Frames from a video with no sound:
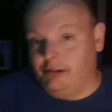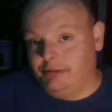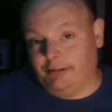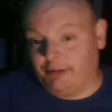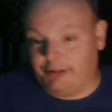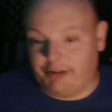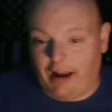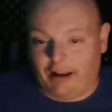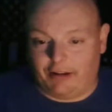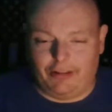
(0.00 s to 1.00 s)
different
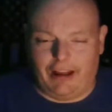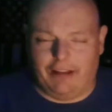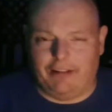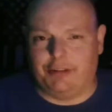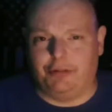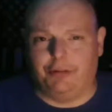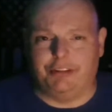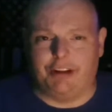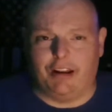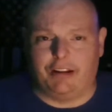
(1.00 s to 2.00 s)
genetics. So a lot of it has to do with
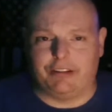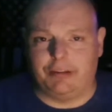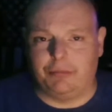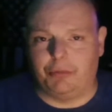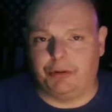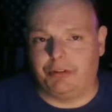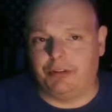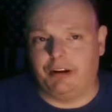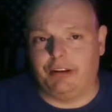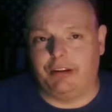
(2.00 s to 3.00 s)
genetics, I think, more so
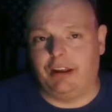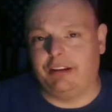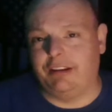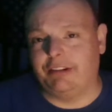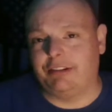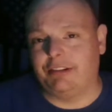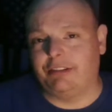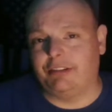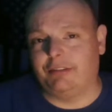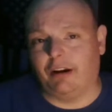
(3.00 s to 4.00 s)
than anything, and conditions,
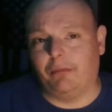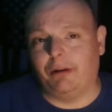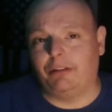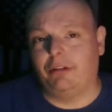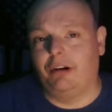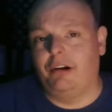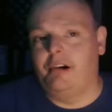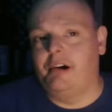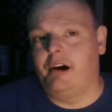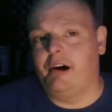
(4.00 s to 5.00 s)
environmental.
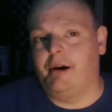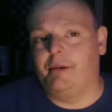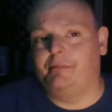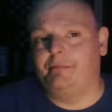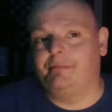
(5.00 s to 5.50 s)
Um,